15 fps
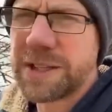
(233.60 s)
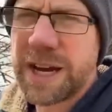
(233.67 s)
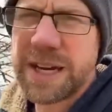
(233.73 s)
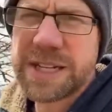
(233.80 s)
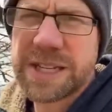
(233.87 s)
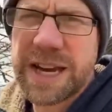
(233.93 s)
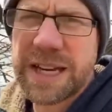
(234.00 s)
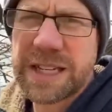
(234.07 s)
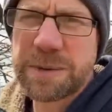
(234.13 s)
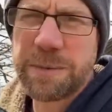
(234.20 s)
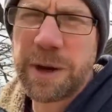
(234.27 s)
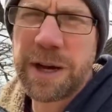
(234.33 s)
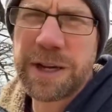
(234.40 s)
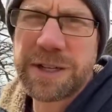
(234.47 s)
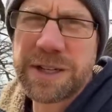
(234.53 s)
touch that
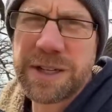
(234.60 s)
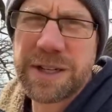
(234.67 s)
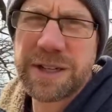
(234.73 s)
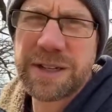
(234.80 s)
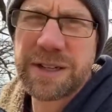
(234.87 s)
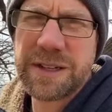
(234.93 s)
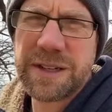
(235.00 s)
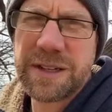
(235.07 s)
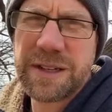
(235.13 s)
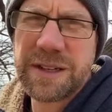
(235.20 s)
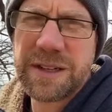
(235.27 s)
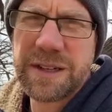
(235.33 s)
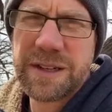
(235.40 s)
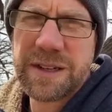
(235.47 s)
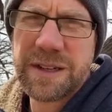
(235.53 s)
sponge
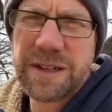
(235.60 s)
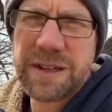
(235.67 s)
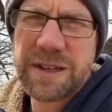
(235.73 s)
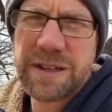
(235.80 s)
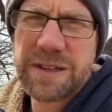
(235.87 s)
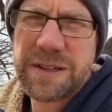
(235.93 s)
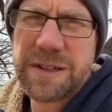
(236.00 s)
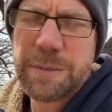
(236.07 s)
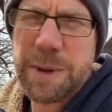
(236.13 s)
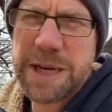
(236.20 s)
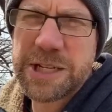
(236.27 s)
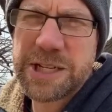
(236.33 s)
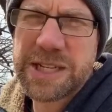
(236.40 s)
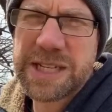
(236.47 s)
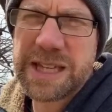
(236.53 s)
to the
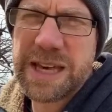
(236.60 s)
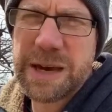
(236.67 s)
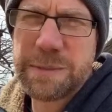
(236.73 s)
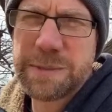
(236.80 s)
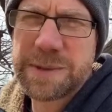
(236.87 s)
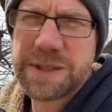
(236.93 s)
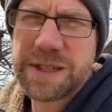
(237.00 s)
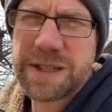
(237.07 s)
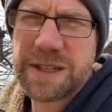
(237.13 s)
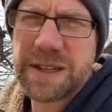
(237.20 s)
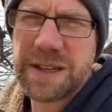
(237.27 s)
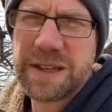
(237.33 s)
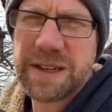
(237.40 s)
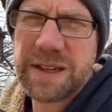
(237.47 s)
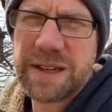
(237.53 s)
patient's lips,
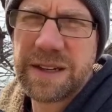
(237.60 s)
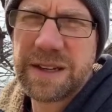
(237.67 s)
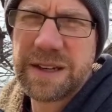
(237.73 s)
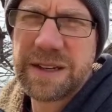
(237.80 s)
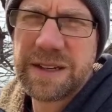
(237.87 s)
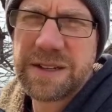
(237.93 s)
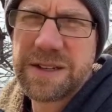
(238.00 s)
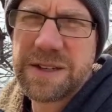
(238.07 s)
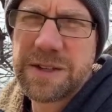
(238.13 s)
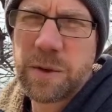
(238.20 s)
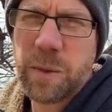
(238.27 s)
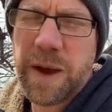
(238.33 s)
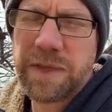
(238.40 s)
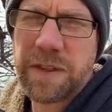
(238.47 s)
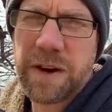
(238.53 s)
just
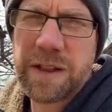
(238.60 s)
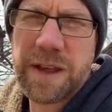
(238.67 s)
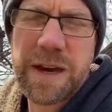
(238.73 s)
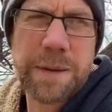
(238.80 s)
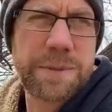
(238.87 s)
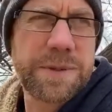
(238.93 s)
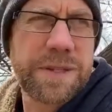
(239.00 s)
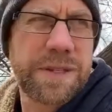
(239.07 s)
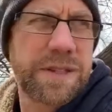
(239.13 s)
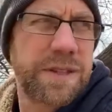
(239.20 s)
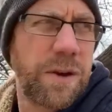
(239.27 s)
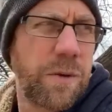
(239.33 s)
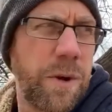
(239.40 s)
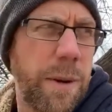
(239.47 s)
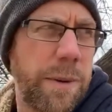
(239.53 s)
to wet their lips.
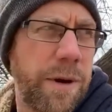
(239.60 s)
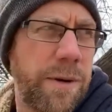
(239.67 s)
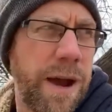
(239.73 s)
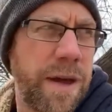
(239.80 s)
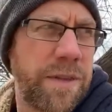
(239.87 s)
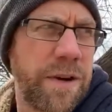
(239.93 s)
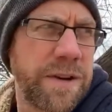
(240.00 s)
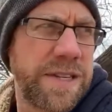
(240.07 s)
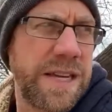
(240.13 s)
They'll rub it around their